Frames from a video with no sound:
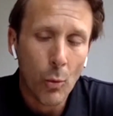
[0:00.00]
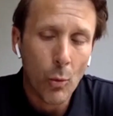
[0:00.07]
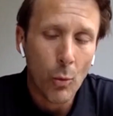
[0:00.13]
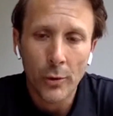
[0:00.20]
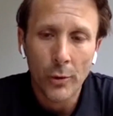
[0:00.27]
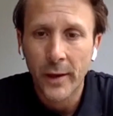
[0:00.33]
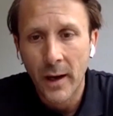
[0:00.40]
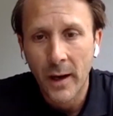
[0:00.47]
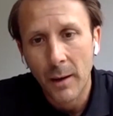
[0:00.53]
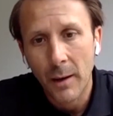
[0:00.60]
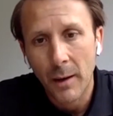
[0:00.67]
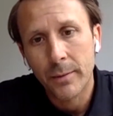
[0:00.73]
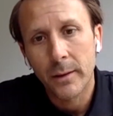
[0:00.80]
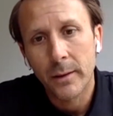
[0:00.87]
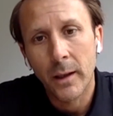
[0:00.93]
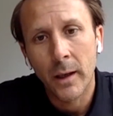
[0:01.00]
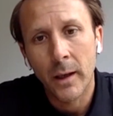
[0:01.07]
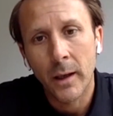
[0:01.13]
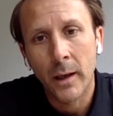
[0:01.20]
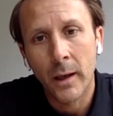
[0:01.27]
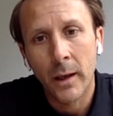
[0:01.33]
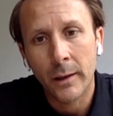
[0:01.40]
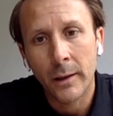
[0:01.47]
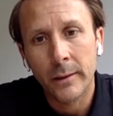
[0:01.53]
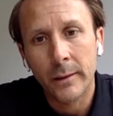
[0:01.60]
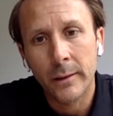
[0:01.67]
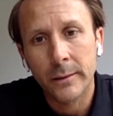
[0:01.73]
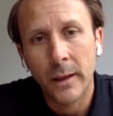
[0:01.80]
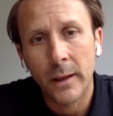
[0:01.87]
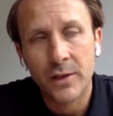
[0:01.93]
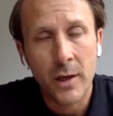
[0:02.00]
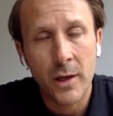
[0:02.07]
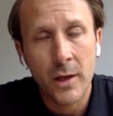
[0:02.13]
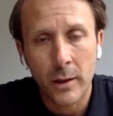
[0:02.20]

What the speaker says: They won the cup last